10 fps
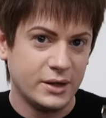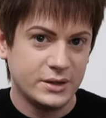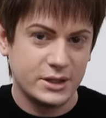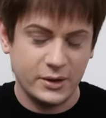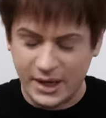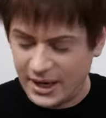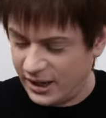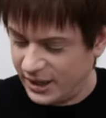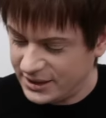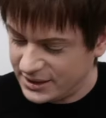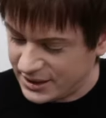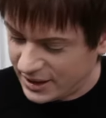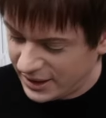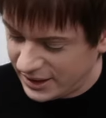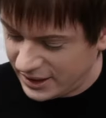So yeah, I
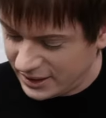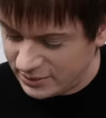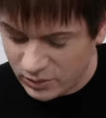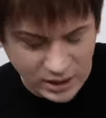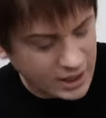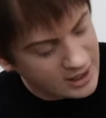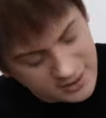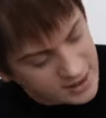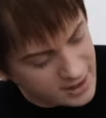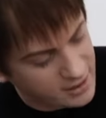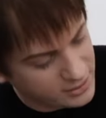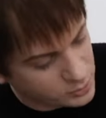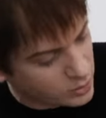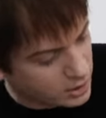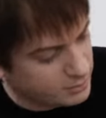decided, let's get another
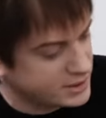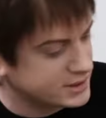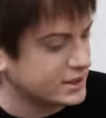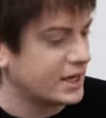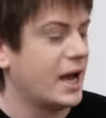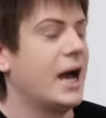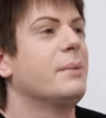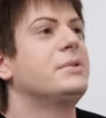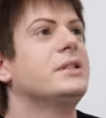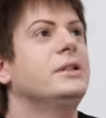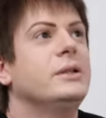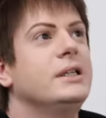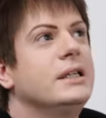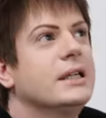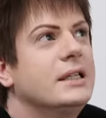one because I
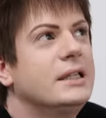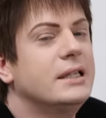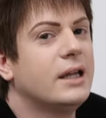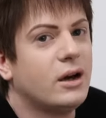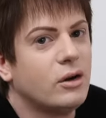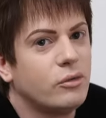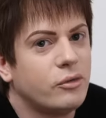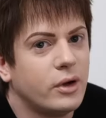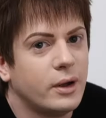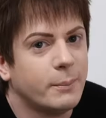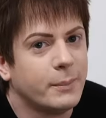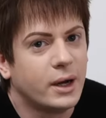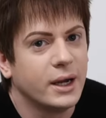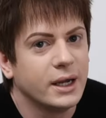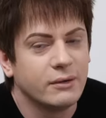absolutely love
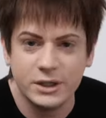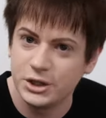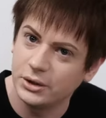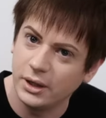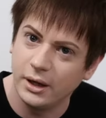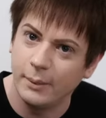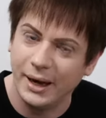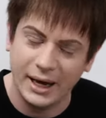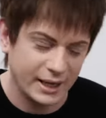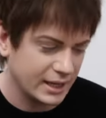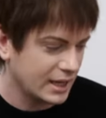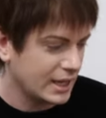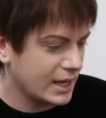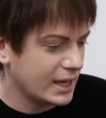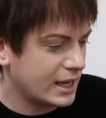my original Herbag.
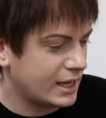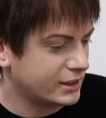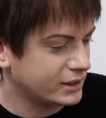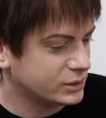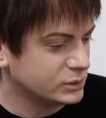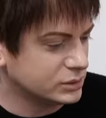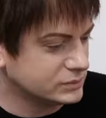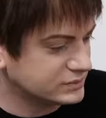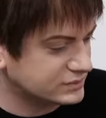And I thought,